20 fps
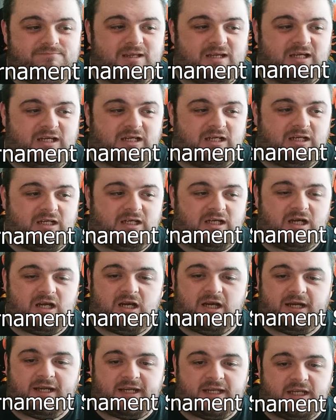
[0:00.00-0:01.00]

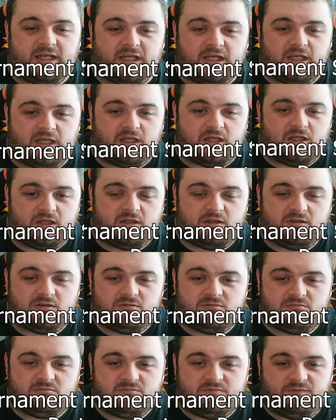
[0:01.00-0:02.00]
I
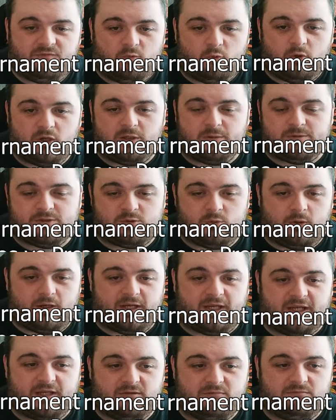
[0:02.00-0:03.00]
thought it was
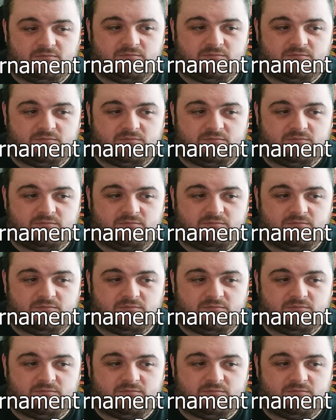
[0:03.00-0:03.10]
quite